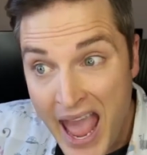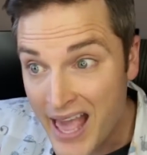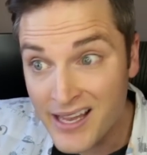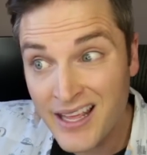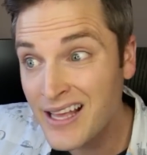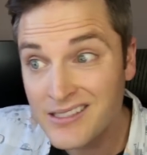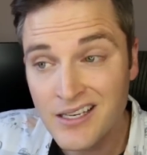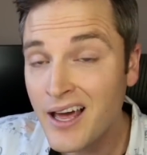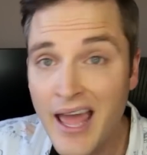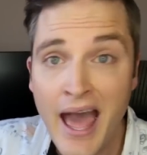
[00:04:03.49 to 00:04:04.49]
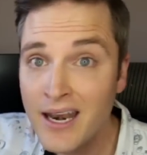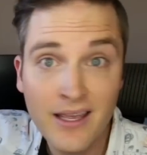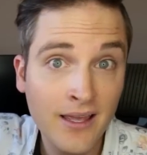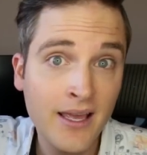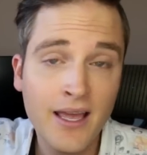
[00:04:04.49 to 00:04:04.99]
And it's not
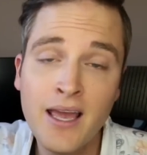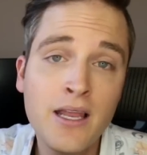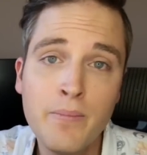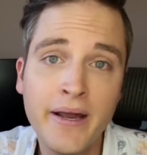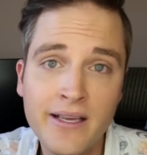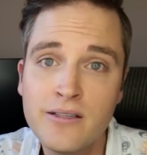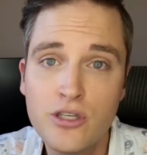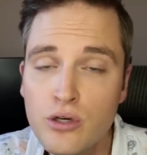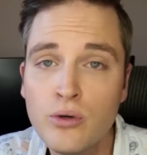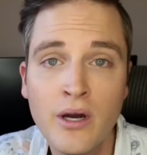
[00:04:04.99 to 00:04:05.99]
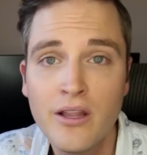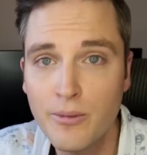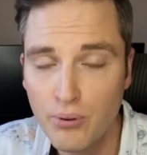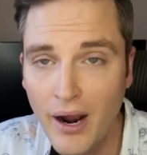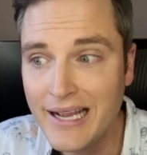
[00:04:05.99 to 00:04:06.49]
adding any money to
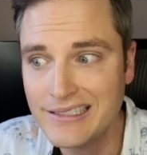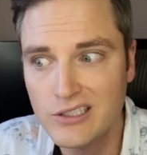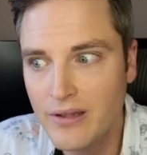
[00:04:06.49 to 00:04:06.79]
the price.